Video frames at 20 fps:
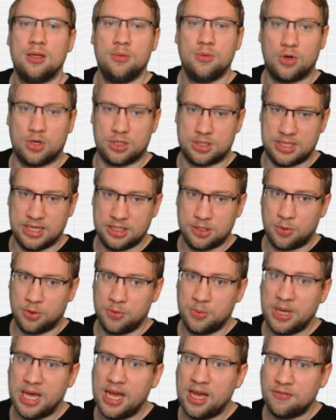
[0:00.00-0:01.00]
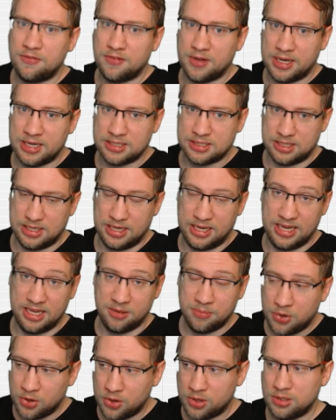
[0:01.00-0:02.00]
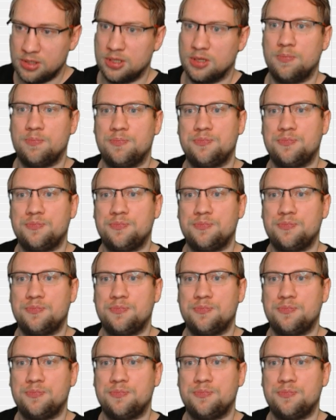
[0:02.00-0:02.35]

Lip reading: because that's what we have as input.